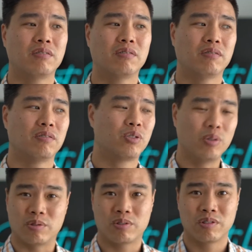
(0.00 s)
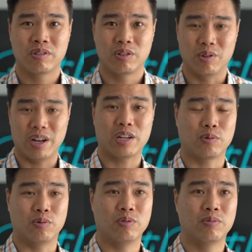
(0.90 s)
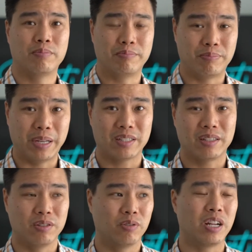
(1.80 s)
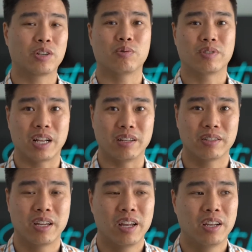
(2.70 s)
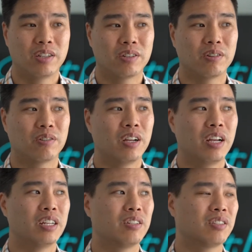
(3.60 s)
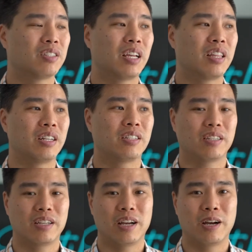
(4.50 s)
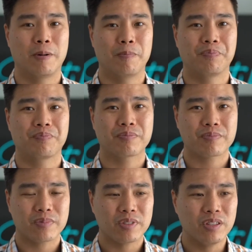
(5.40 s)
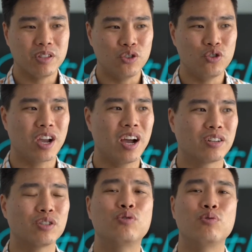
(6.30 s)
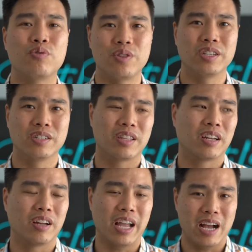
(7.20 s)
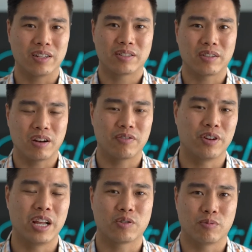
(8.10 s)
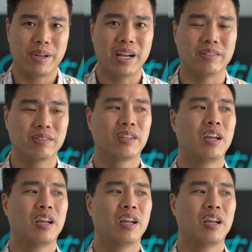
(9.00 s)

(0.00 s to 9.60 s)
suits your natural best and your natural talent. So it's not to say that you can't do things that are outside of your natural bounds.